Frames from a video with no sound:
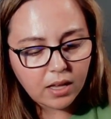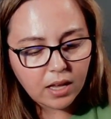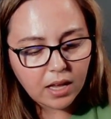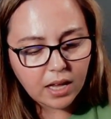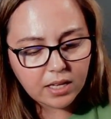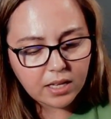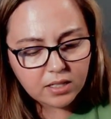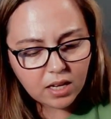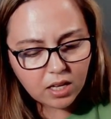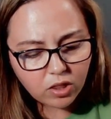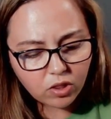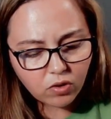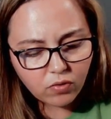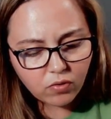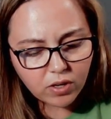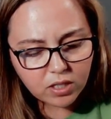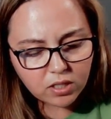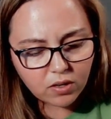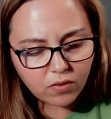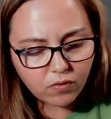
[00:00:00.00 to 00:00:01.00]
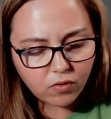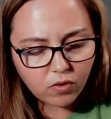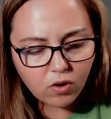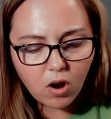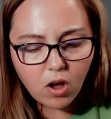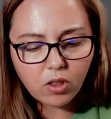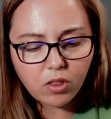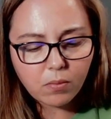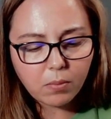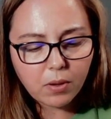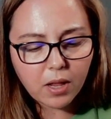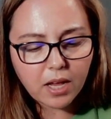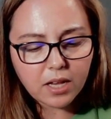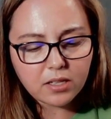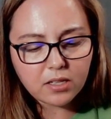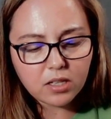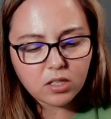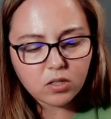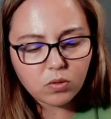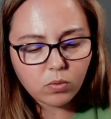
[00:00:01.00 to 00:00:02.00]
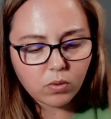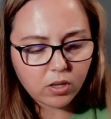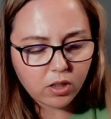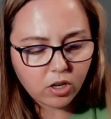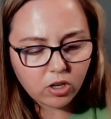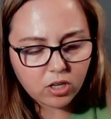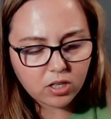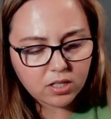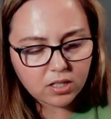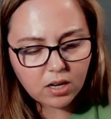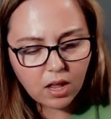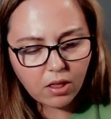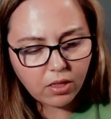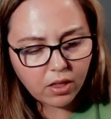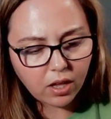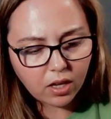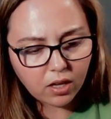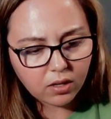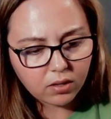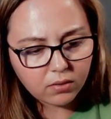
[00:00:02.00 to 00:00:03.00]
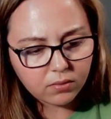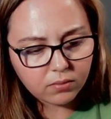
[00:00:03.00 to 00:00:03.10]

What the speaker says: "Is that the reason for all the places where there is nothing?"